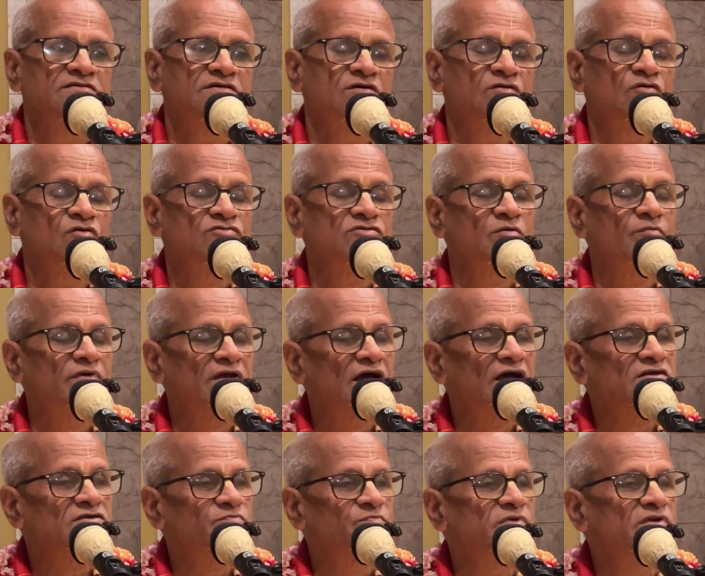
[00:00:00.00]
Said, oh
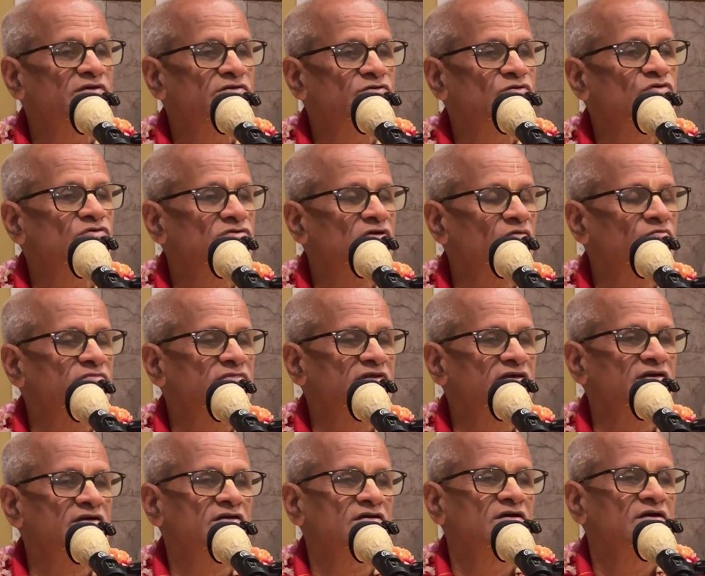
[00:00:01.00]
Yamaraj, please do
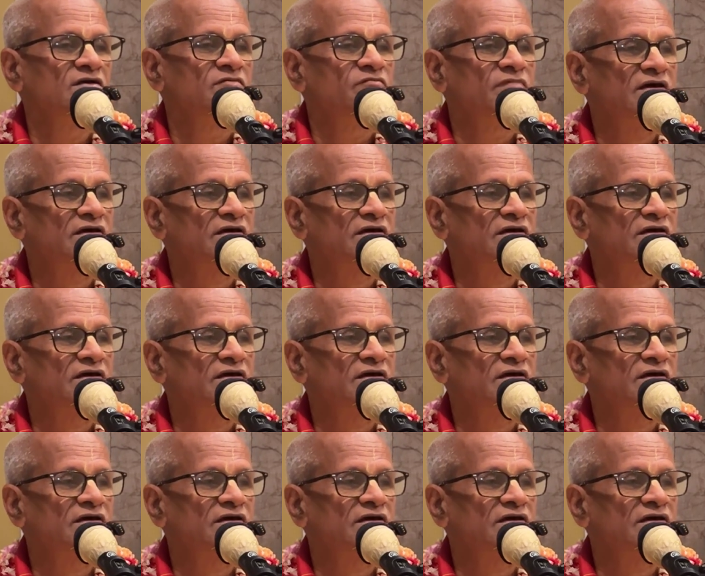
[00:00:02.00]
something.